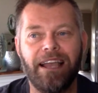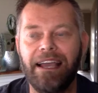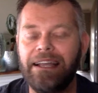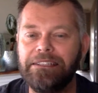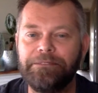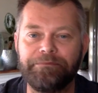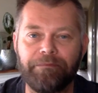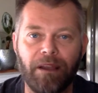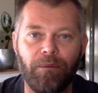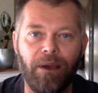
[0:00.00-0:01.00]
And
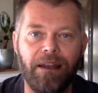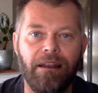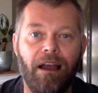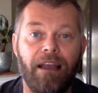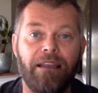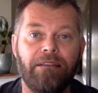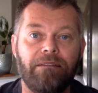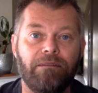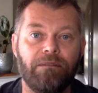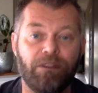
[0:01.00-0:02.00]

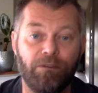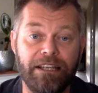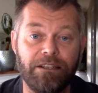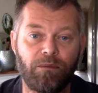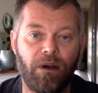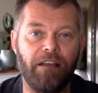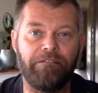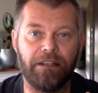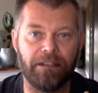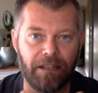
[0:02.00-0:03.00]
the reason why I
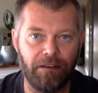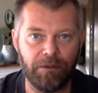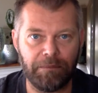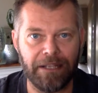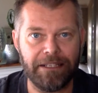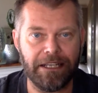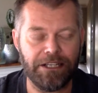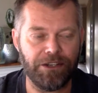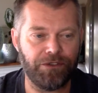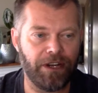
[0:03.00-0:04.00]
fell in love with
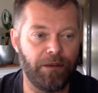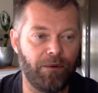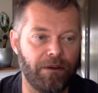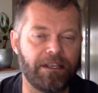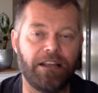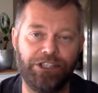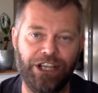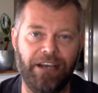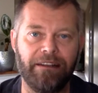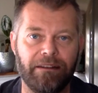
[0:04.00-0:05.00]
PlayStation 3 was
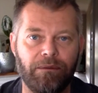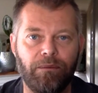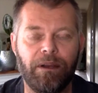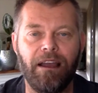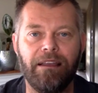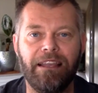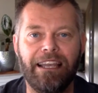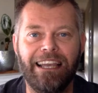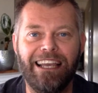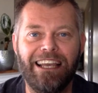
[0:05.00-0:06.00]
Uncharted.
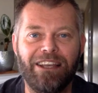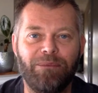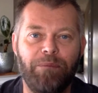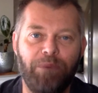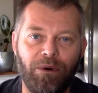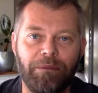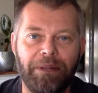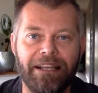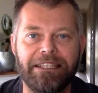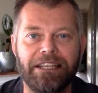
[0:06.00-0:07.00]
We bought the
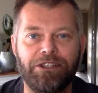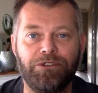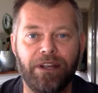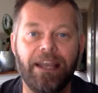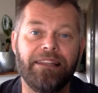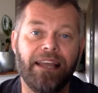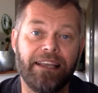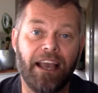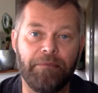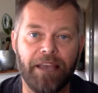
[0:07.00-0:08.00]
PlayStation 3 and that
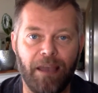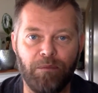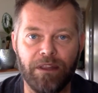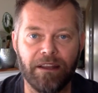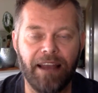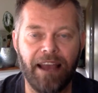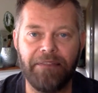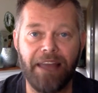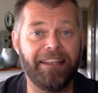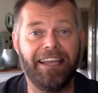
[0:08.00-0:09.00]
game came with it. And
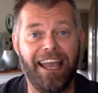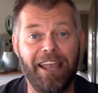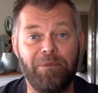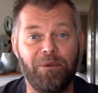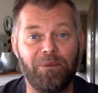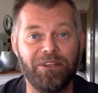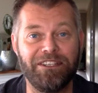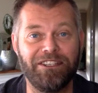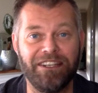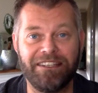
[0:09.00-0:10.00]
that game was
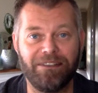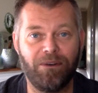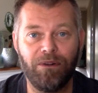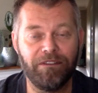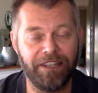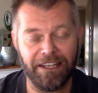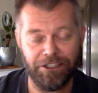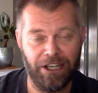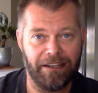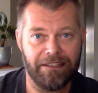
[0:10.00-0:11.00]
just, all of the
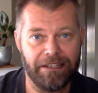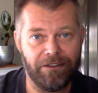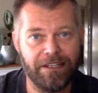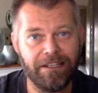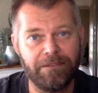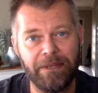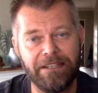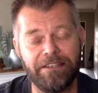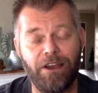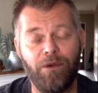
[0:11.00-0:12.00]
Uncharted series has been
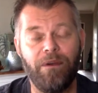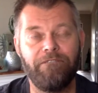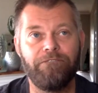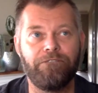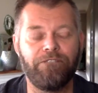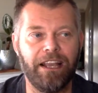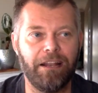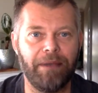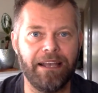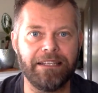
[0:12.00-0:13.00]
so friggin'
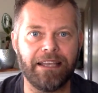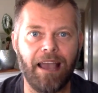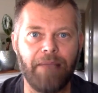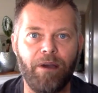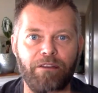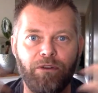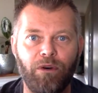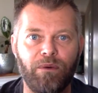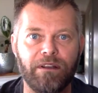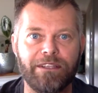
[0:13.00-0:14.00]
amazing. And my
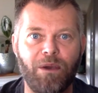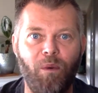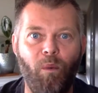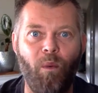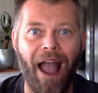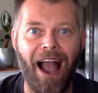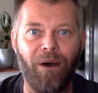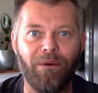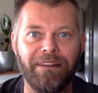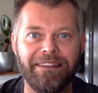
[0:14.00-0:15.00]
thought was,
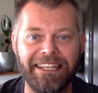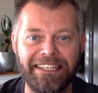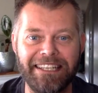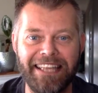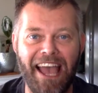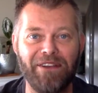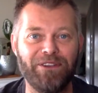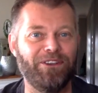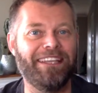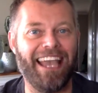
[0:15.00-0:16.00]
wow, this is how
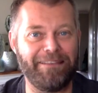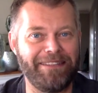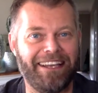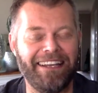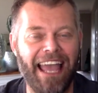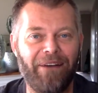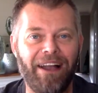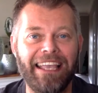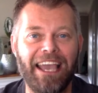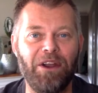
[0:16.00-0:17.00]
good games are now.
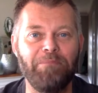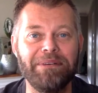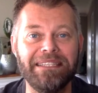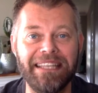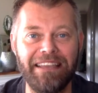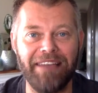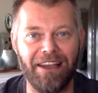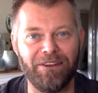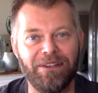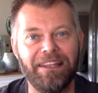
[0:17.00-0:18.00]
I cannot believe
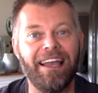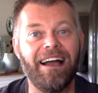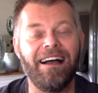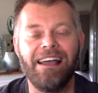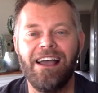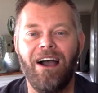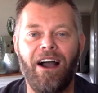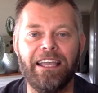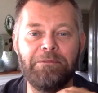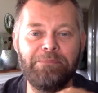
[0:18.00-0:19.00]
how good they are.
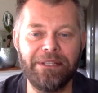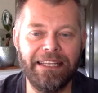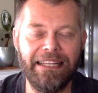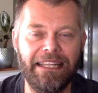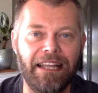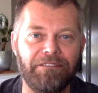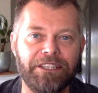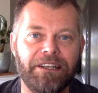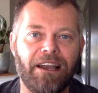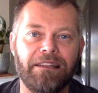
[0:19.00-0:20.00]
I completely
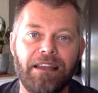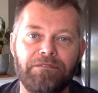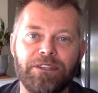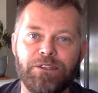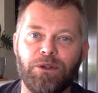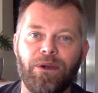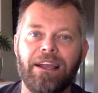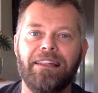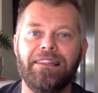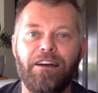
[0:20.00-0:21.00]
loved it. I loved the
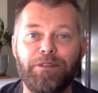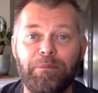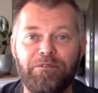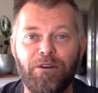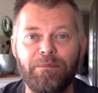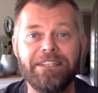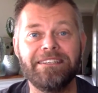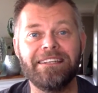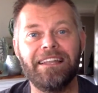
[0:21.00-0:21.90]
story. I loved the performances.